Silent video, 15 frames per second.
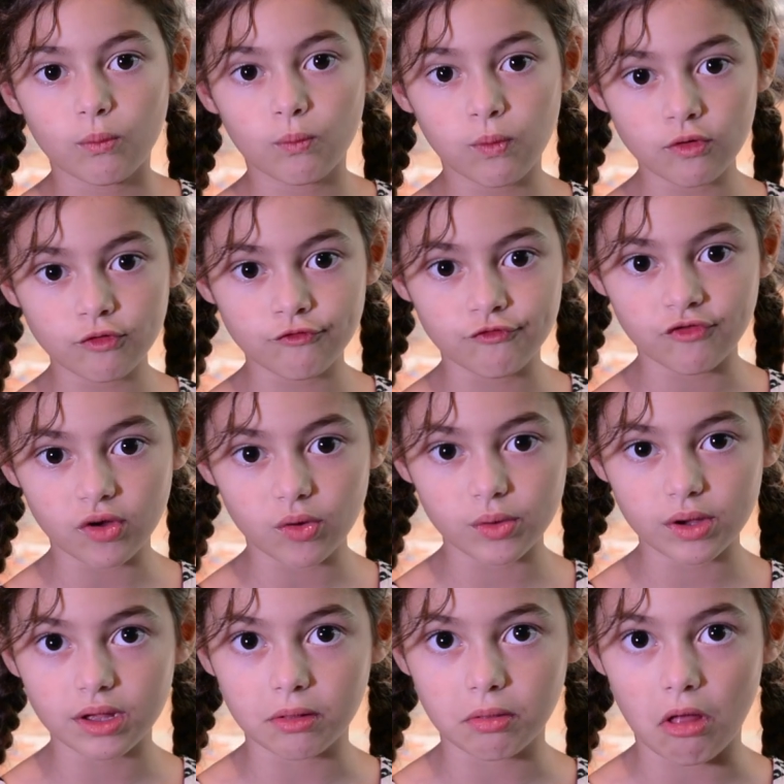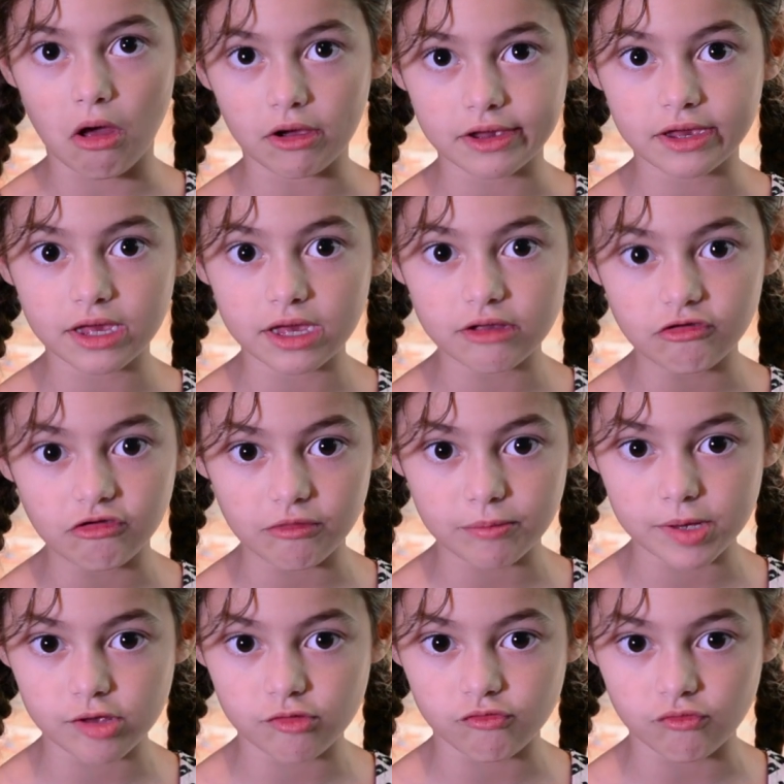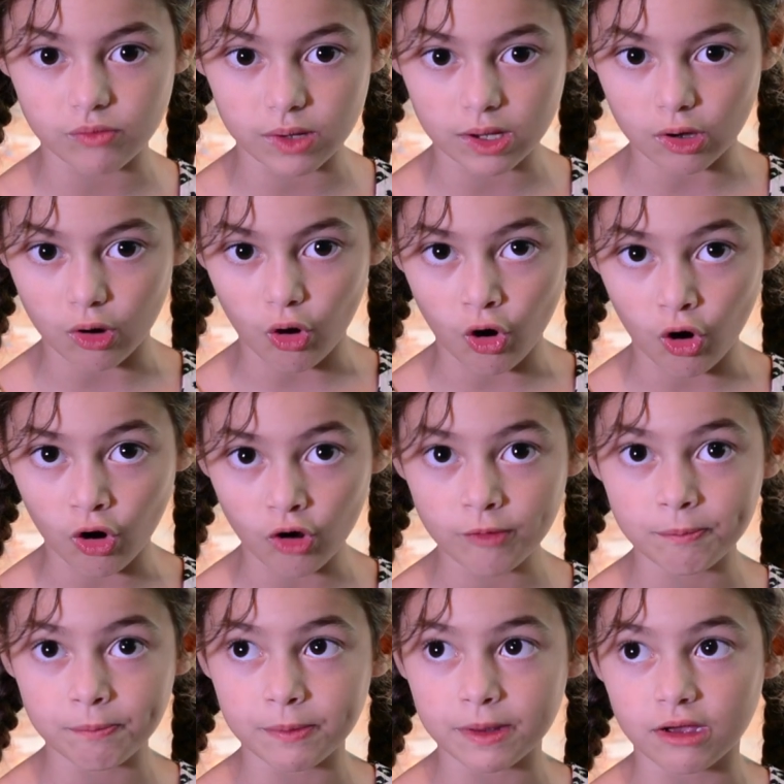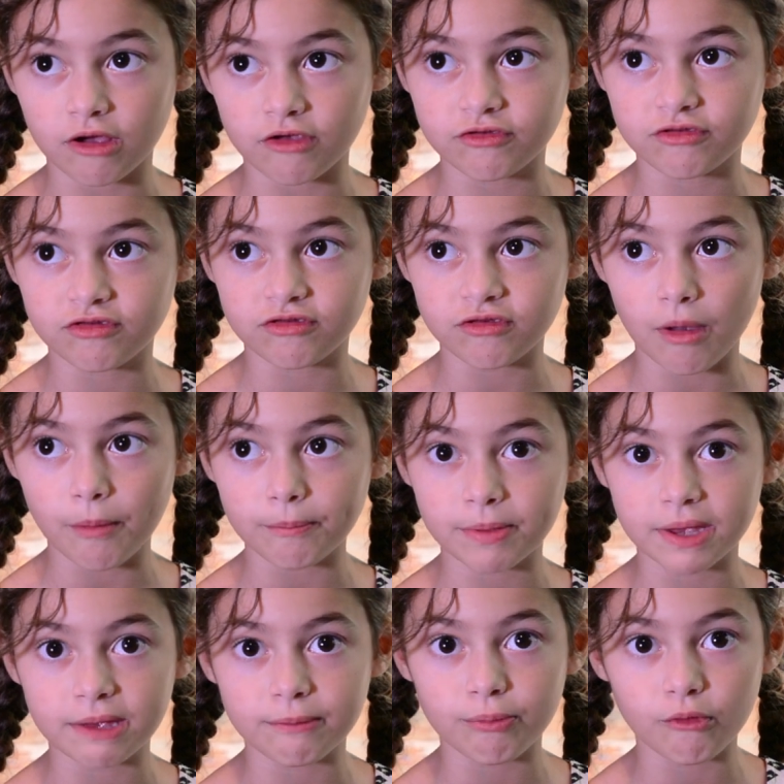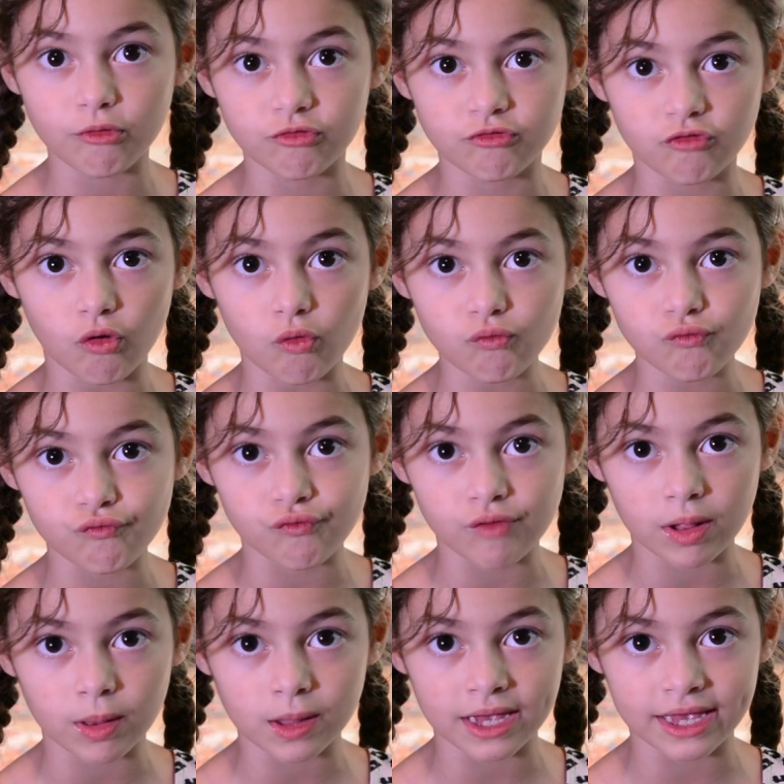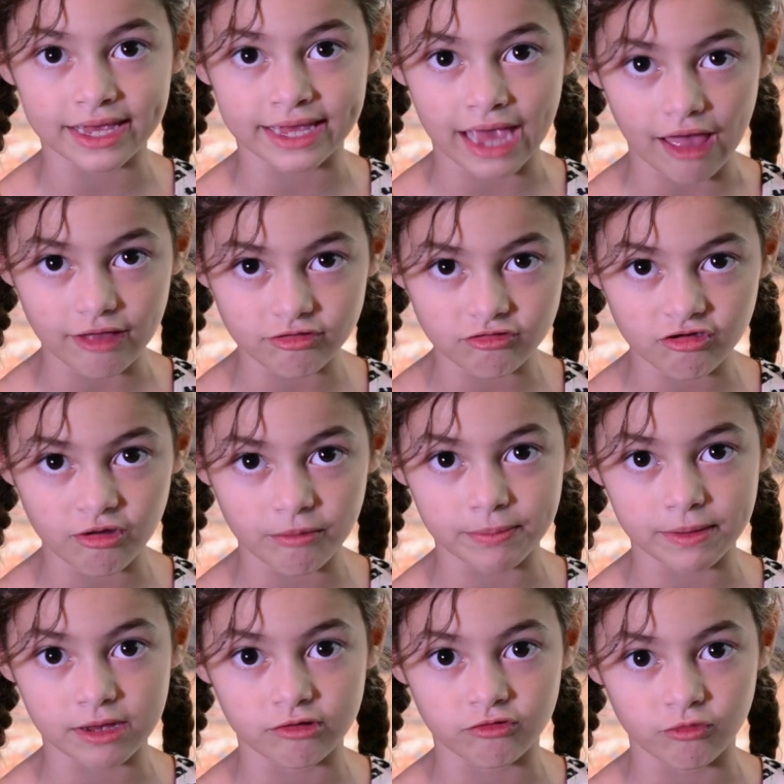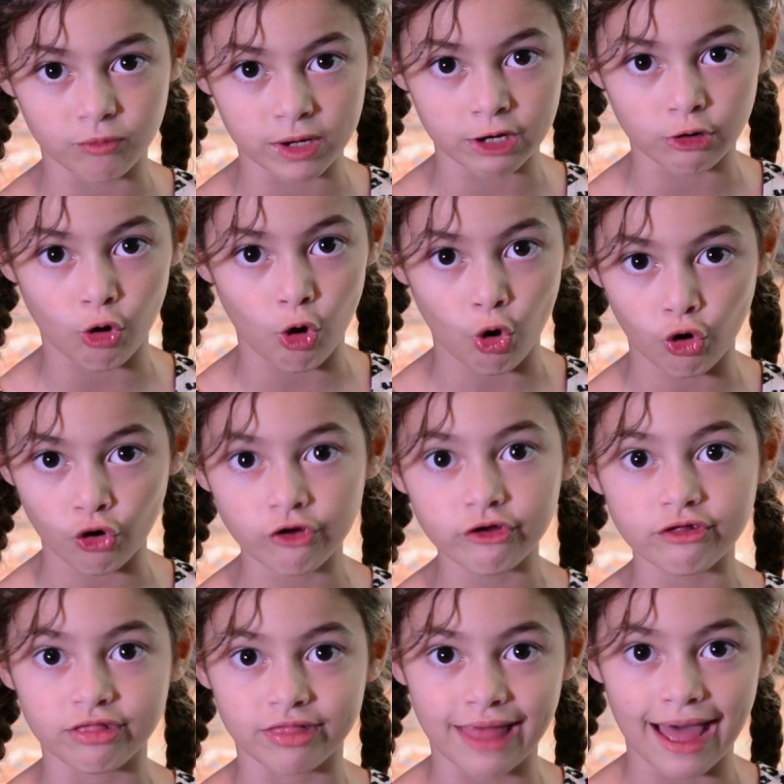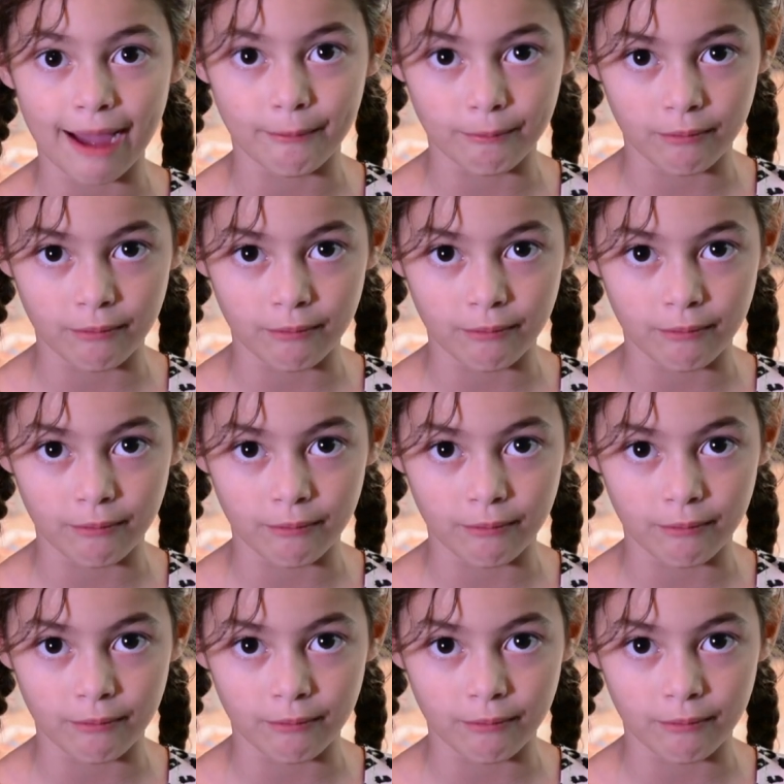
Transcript: We're very lucky to be doing art because some people don't really get to be doing art that